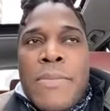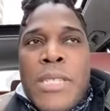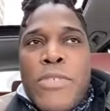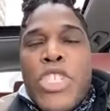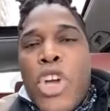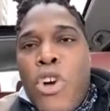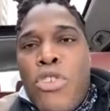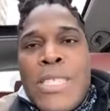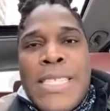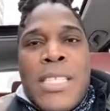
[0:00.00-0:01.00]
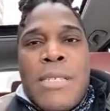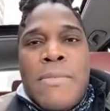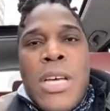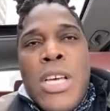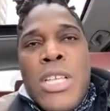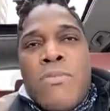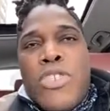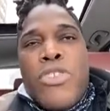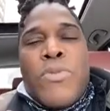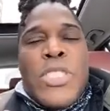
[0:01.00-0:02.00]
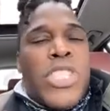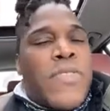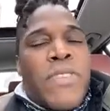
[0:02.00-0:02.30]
shows and some shows with Just